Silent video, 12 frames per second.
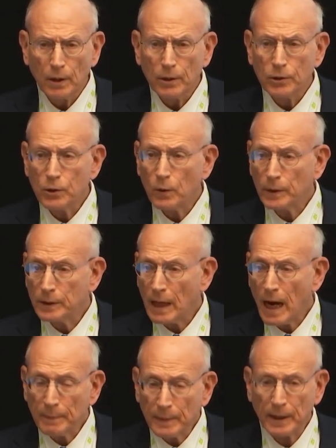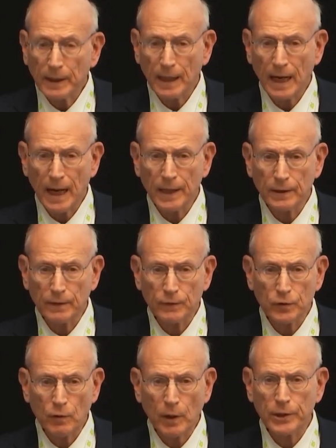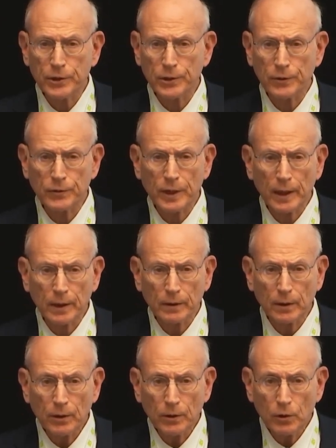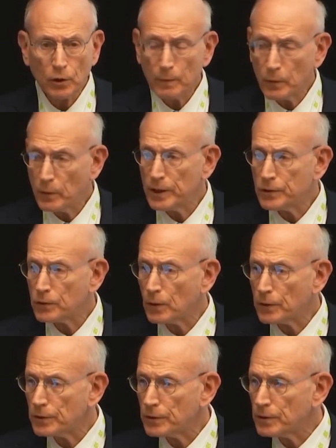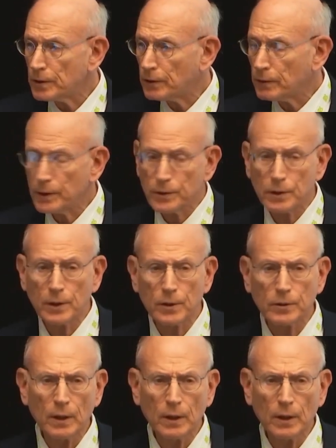to adopt the kind of structures and human resources that Christie's